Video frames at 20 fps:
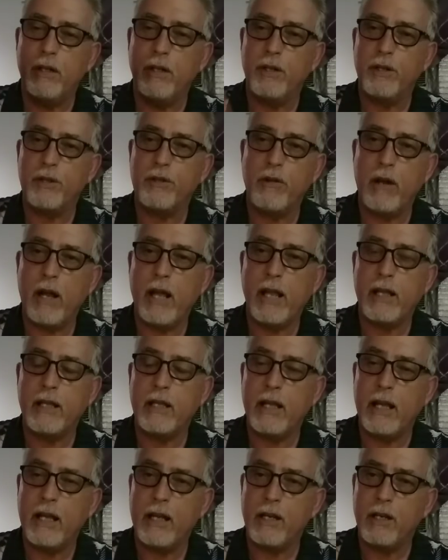Earthquake.
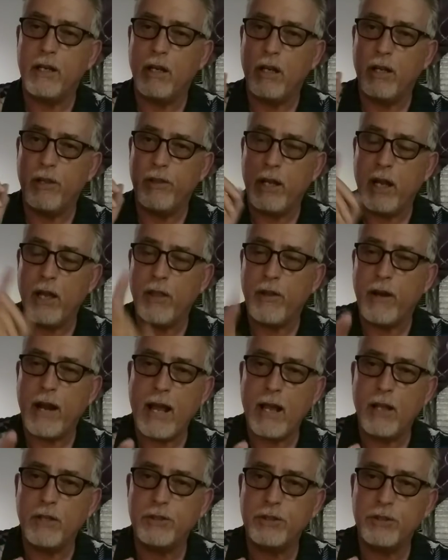And the other
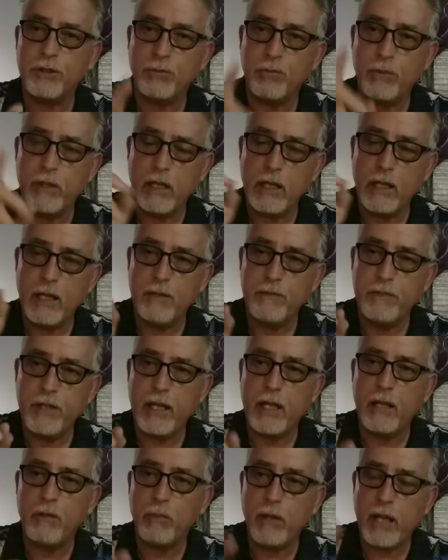houses we lived
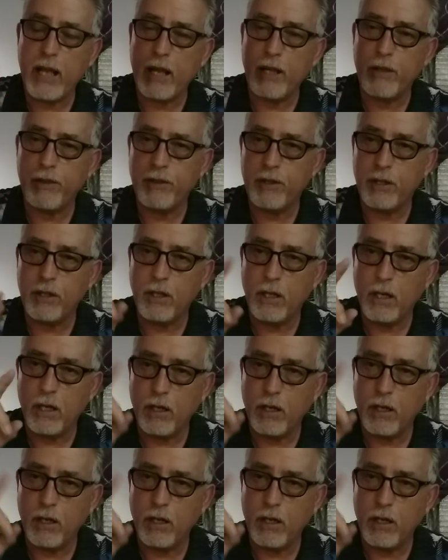in, we had